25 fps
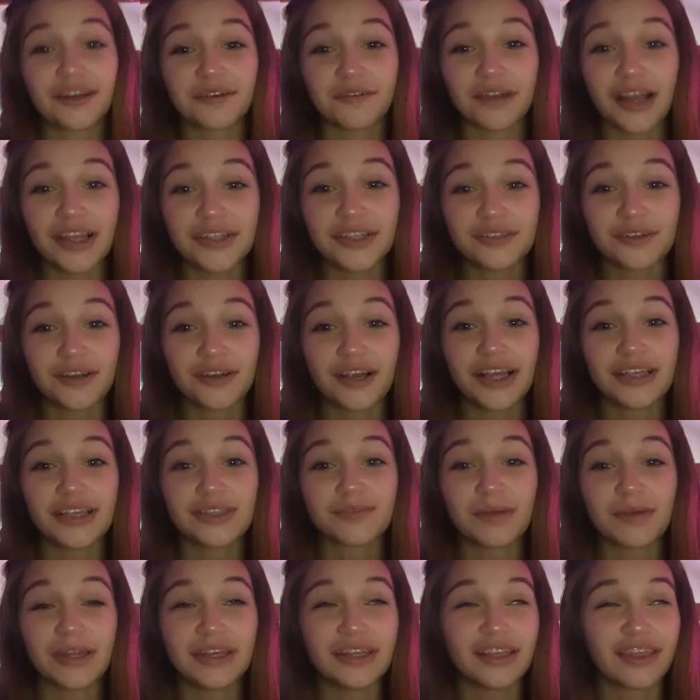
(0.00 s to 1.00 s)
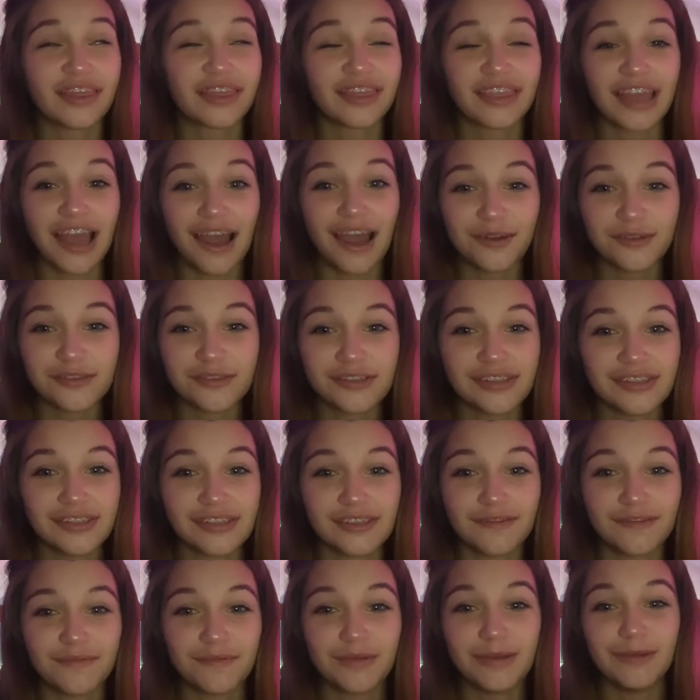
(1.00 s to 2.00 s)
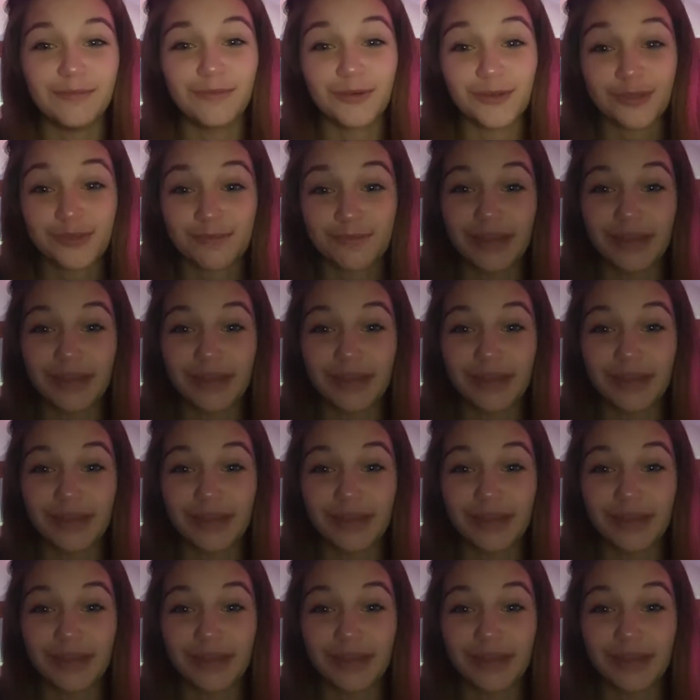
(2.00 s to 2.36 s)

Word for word: a restaurant has been in thousands of people's